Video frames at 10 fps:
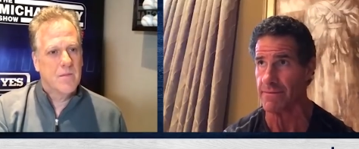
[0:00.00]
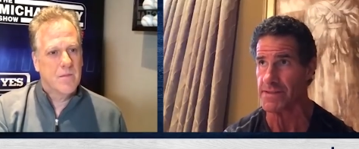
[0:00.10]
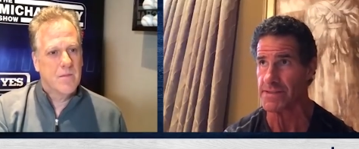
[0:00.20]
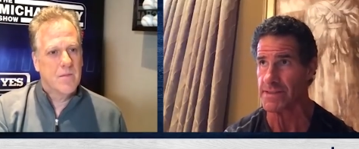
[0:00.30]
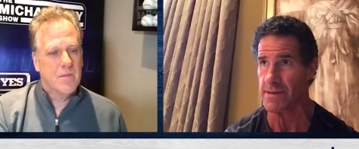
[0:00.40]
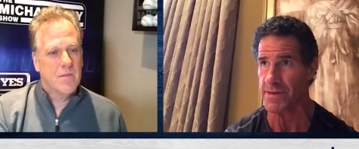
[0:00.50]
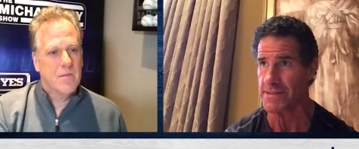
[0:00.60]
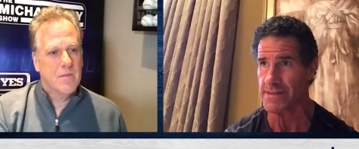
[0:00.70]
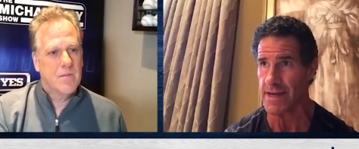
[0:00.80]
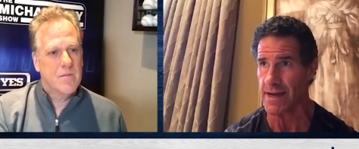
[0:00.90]
Speaker 1: obviously,
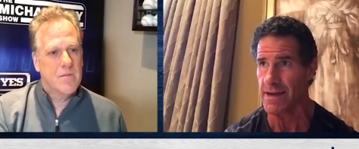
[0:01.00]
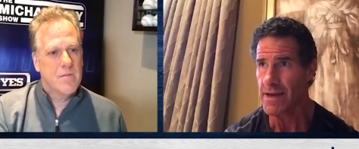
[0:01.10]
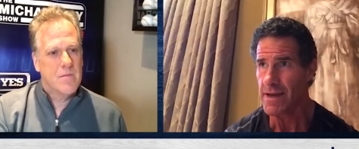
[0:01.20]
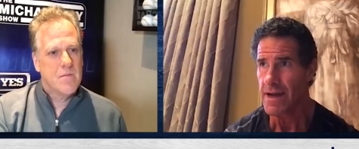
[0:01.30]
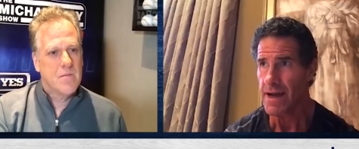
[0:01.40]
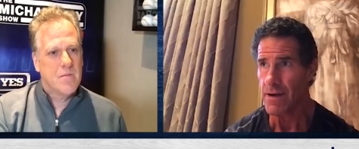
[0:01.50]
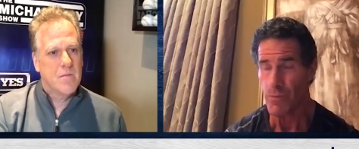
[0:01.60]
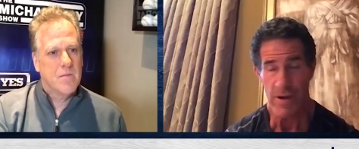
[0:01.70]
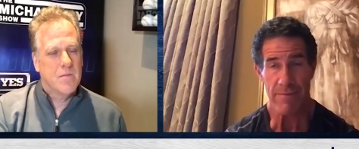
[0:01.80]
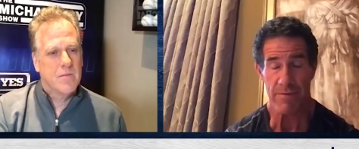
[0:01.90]
but. Uh, uh,
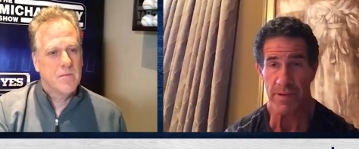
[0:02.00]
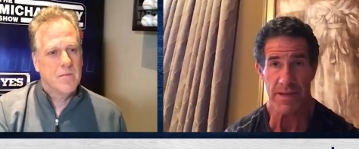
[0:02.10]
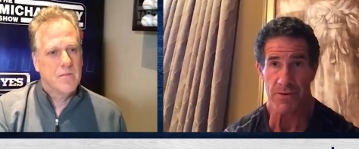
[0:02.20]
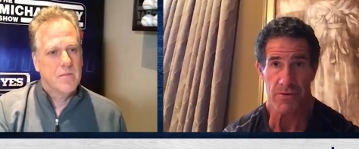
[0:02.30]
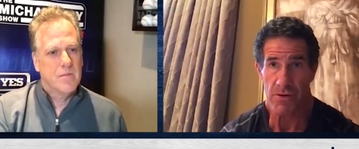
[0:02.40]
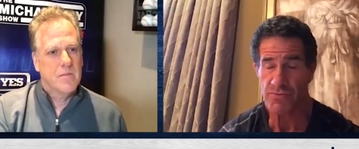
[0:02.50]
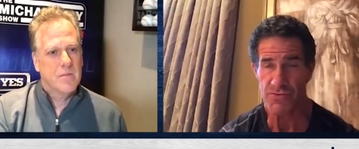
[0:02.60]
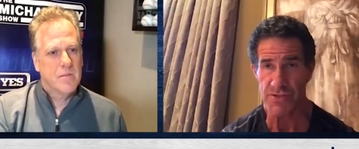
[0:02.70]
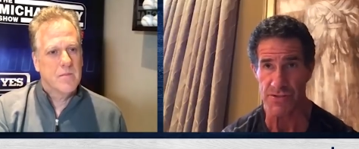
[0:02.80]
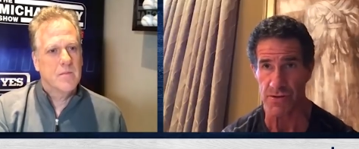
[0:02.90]
we haven't been to a
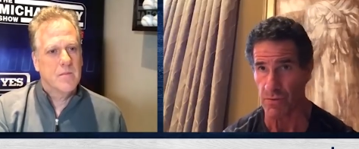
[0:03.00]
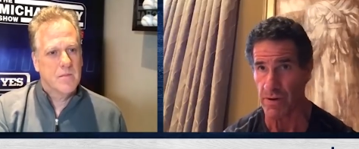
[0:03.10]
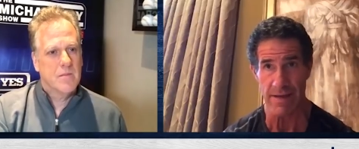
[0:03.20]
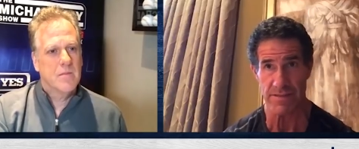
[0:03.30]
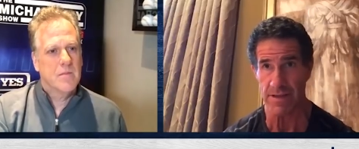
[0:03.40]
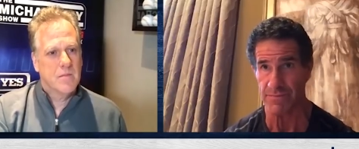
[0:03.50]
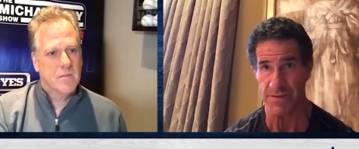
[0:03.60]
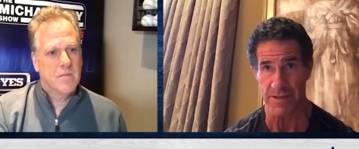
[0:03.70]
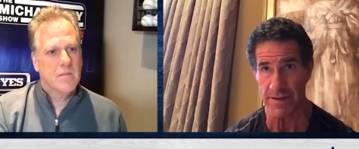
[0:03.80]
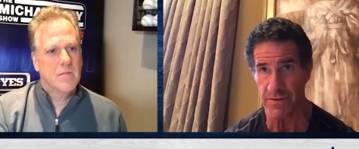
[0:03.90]
grocery store. We have stuff
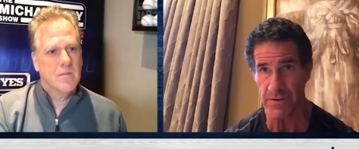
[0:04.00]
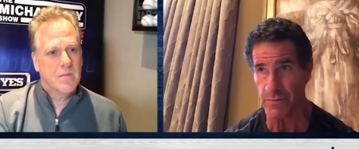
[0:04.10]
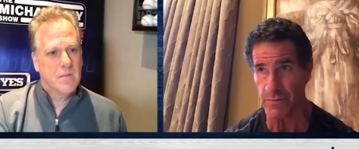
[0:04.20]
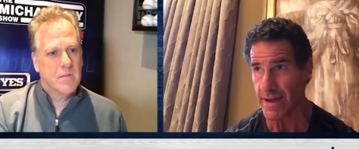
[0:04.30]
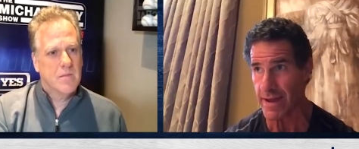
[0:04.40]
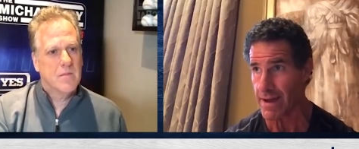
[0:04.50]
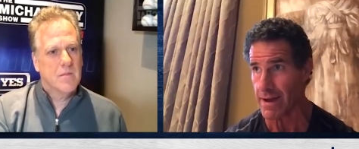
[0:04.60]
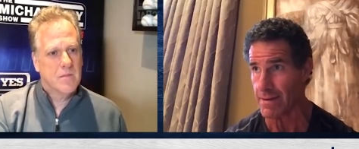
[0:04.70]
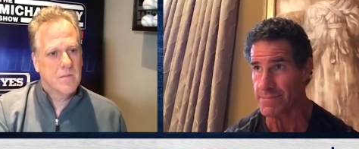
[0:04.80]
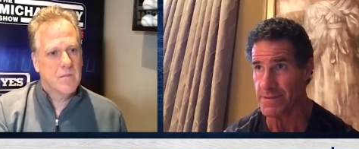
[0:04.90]
delivered. We,
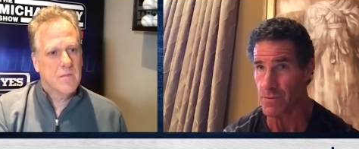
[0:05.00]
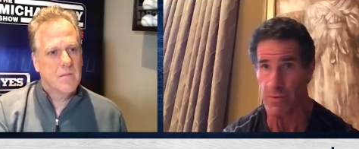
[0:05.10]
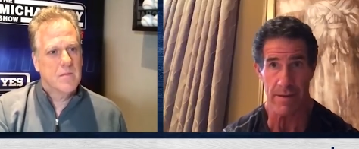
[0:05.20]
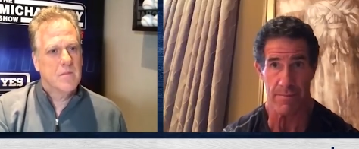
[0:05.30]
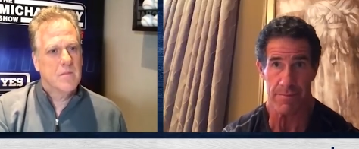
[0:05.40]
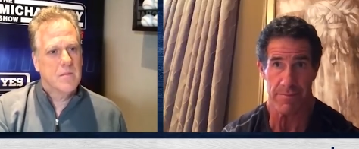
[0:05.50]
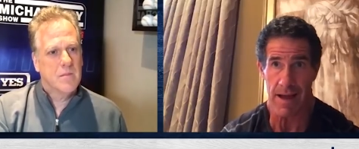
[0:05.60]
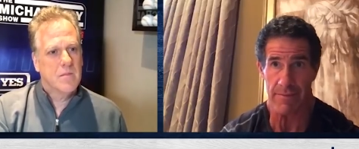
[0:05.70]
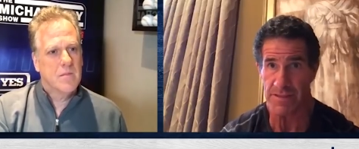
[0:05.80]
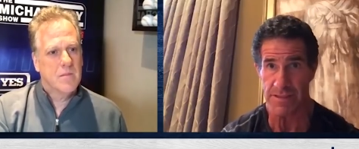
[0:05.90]
uh, you know, we
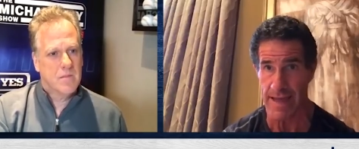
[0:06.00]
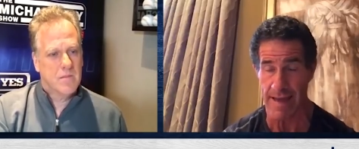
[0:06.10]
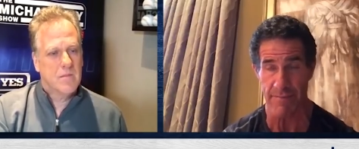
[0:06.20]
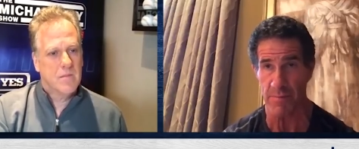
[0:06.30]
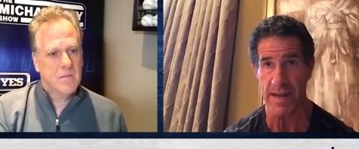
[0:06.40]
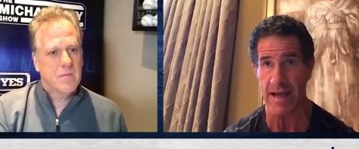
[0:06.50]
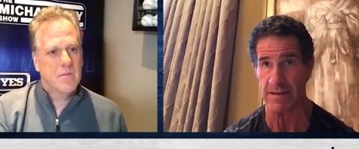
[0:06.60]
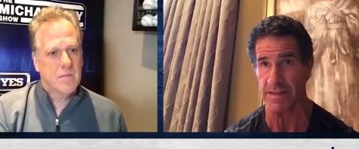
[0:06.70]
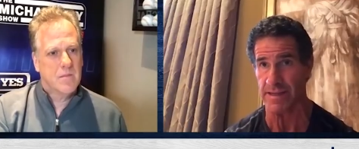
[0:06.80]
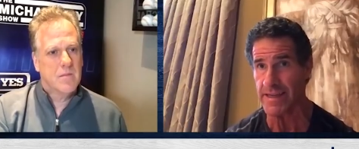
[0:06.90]
obviously haven't been out
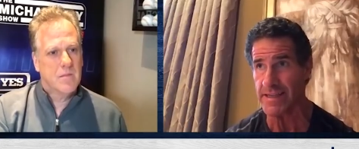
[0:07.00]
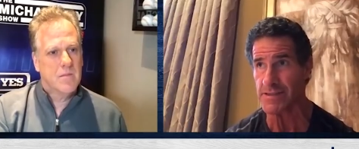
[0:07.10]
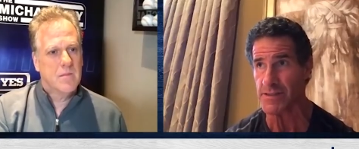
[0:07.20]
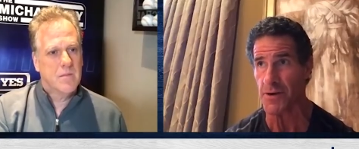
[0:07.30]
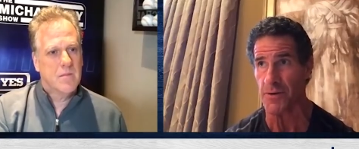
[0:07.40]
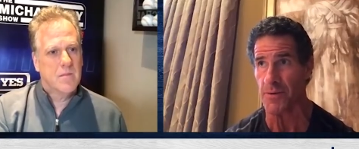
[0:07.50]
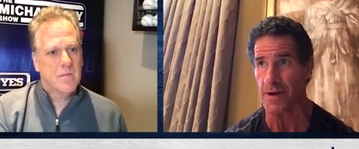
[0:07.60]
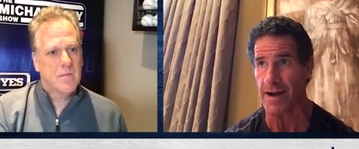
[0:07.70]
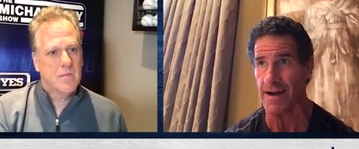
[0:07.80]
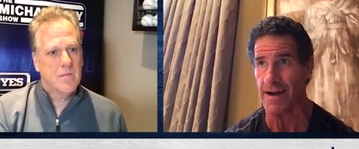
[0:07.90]
to eat. So,
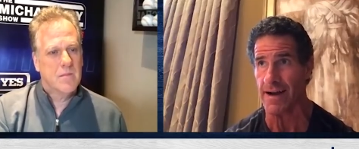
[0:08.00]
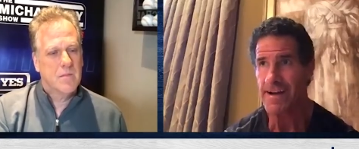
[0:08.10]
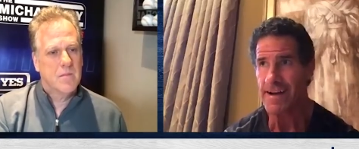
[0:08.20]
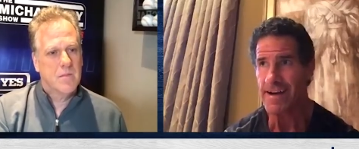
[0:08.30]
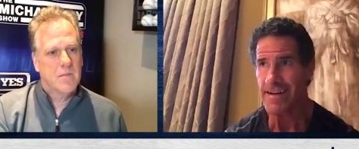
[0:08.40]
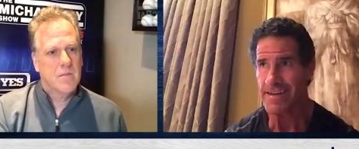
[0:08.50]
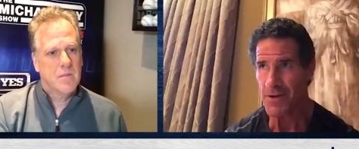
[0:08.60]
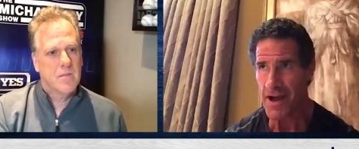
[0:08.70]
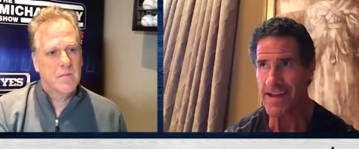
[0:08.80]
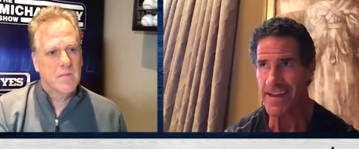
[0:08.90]
uh, uh you
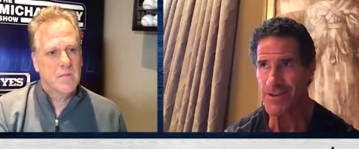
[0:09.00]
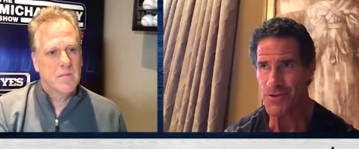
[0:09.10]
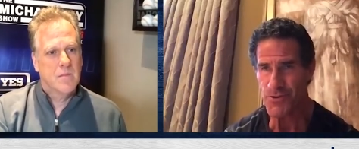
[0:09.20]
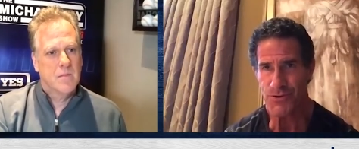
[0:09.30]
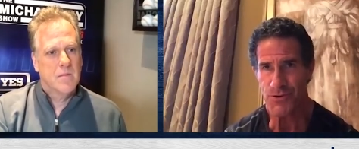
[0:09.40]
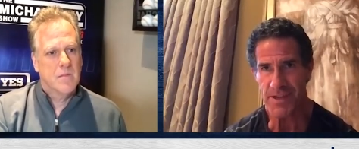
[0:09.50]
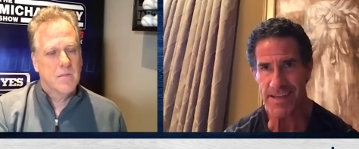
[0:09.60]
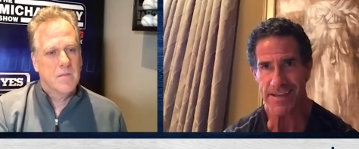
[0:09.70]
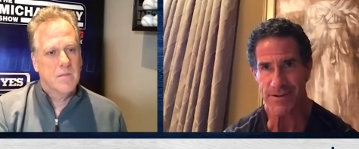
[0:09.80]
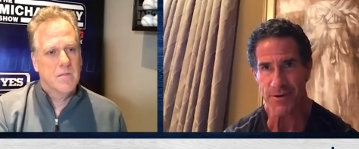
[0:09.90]
know, I, you do
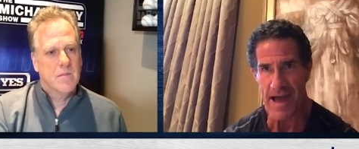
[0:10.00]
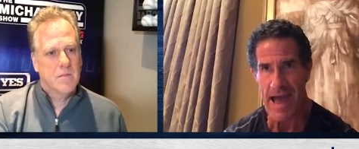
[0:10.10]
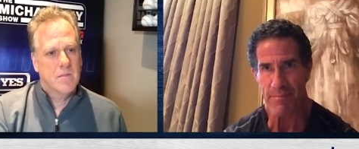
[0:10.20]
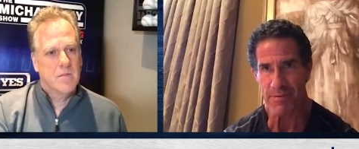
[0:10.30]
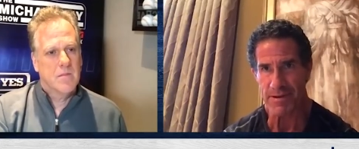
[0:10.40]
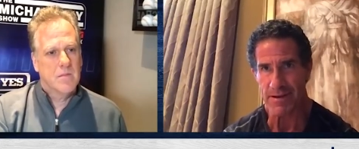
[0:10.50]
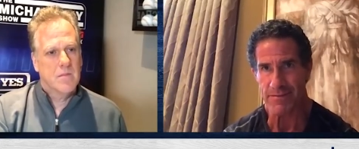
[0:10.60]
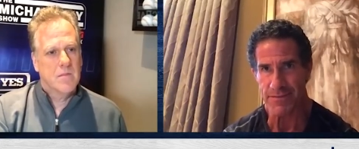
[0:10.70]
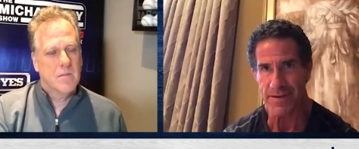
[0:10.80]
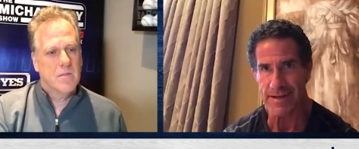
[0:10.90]
get into a habit
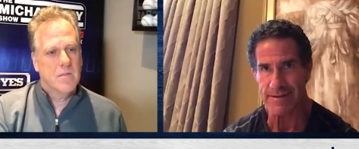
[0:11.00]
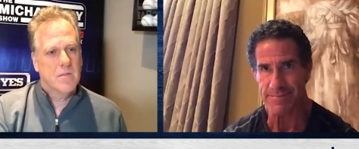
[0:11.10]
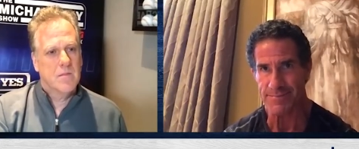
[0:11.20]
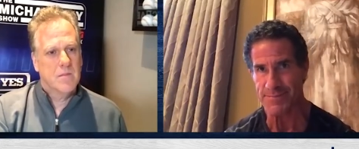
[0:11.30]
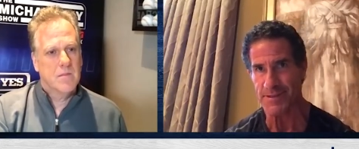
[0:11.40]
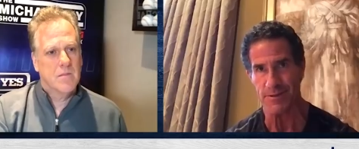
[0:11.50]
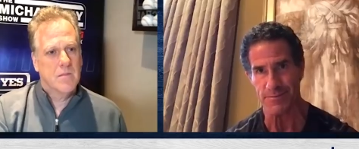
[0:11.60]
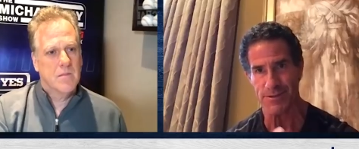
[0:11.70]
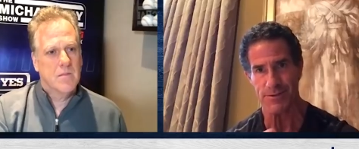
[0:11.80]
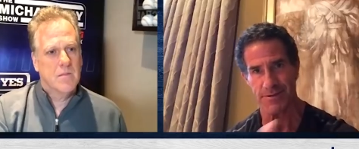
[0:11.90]
of, uh, you know,
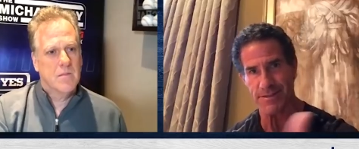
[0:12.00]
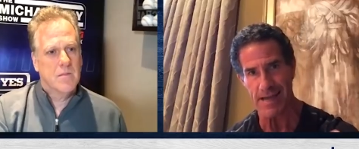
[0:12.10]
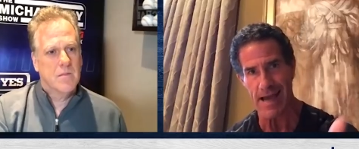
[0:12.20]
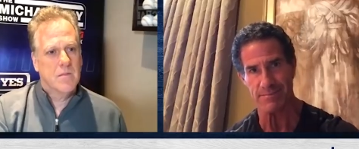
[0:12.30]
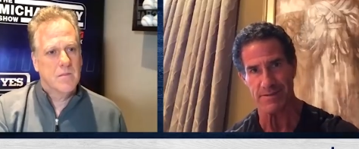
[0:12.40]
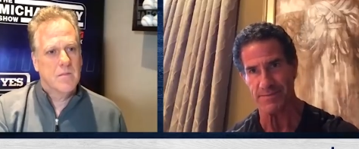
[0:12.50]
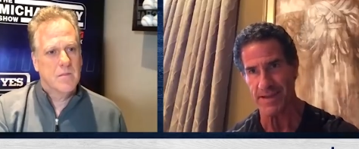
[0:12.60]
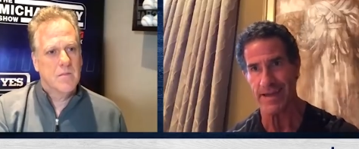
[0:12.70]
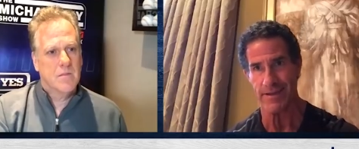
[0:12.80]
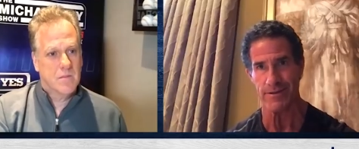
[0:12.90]
certain times of
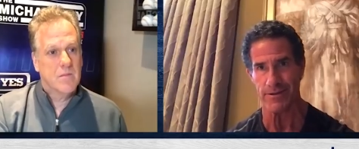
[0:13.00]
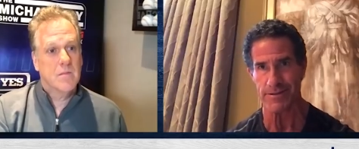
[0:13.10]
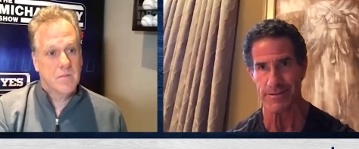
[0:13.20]
day you look